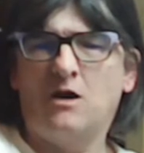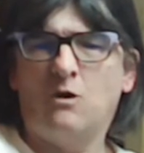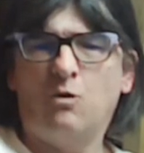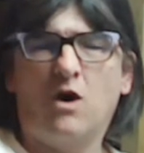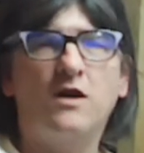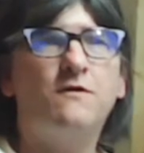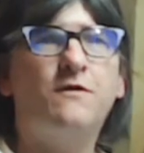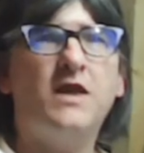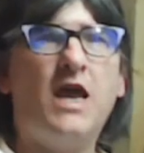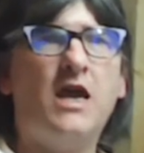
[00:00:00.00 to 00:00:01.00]
one of
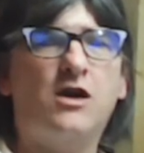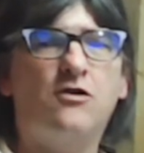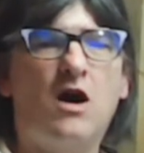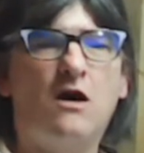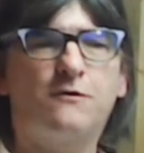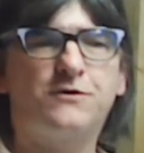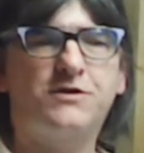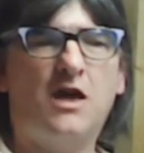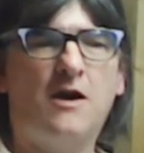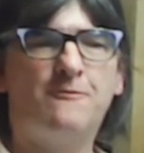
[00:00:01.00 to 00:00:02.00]
the aircraft
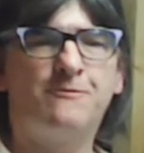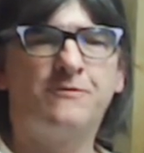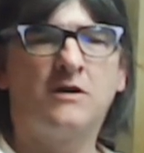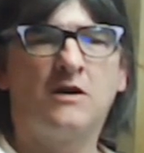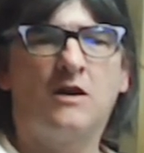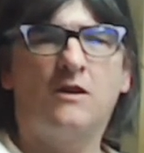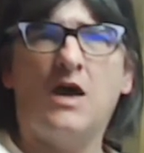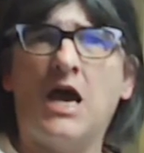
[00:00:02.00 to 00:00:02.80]
that